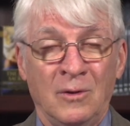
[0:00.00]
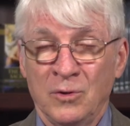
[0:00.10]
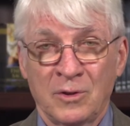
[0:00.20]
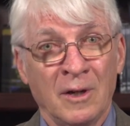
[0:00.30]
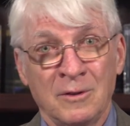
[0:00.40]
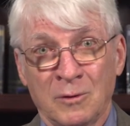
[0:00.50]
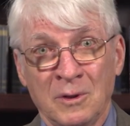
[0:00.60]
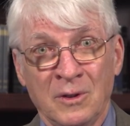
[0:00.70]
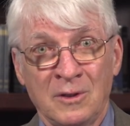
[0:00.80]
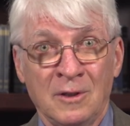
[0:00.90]
those kinds of
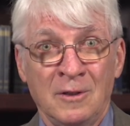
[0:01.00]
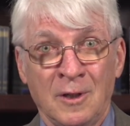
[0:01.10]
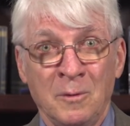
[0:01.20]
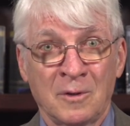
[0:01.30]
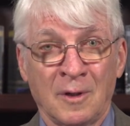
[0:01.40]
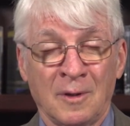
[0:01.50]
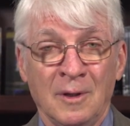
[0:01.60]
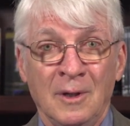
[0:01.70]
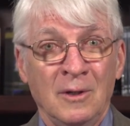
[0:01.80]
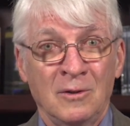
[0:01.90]
relationships that
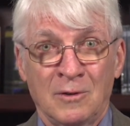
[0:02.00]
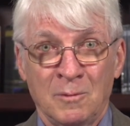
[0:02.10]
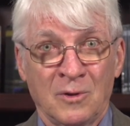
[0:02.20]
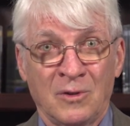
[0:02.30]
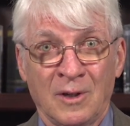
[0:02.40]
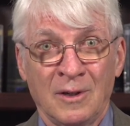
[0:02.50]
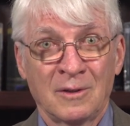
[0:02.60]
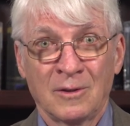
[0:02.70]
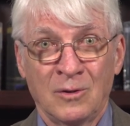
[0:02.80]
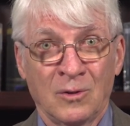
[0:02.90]
Scripture
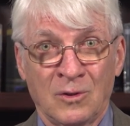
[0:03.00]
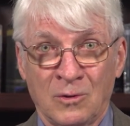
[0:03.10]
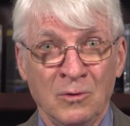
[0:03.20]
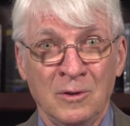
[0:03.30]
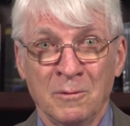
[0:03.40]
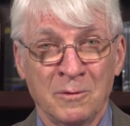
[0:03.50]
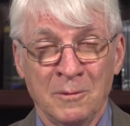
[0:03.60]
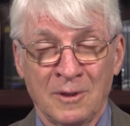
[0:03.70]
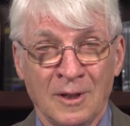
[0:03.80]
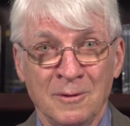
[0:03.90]
says could exclude them from
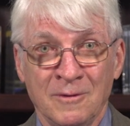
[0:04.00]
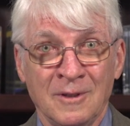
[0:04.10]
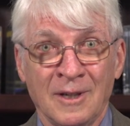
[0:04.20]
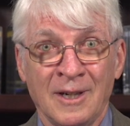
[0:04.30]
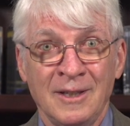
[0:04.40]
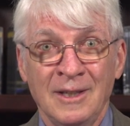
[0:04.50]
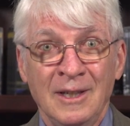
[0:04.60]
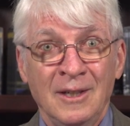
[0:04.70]
the kingdom of God.